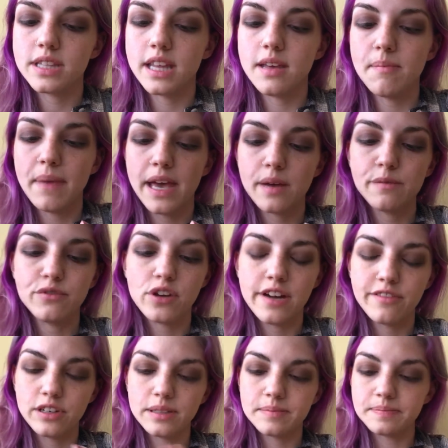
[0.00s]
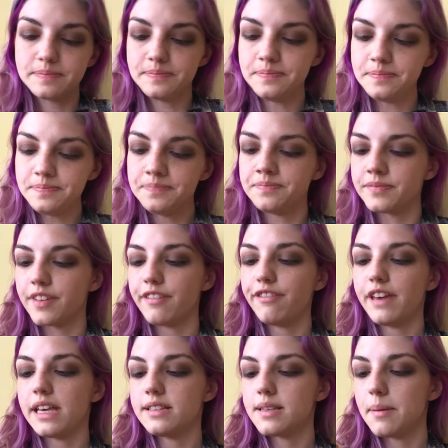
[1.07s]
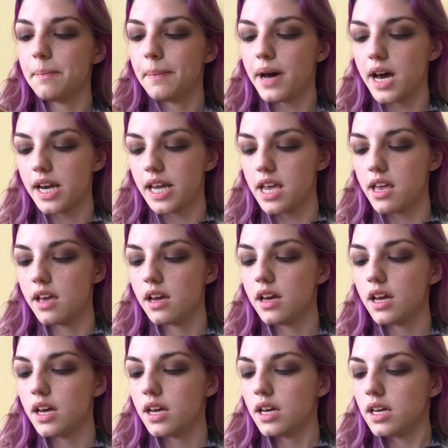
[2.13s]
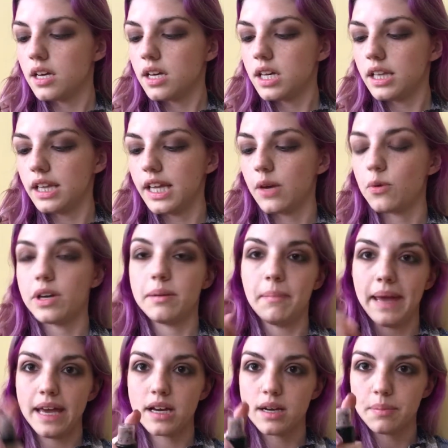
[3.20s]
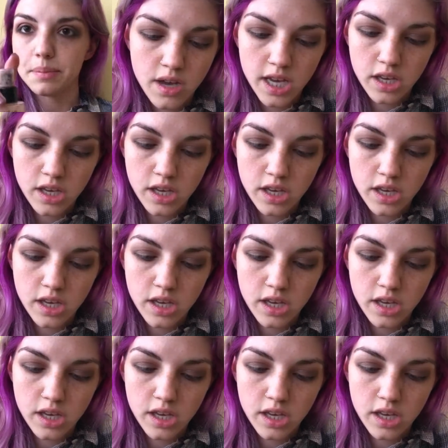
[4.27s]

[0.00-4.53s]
the Makeup Forever Face and Body Liquid Makeup.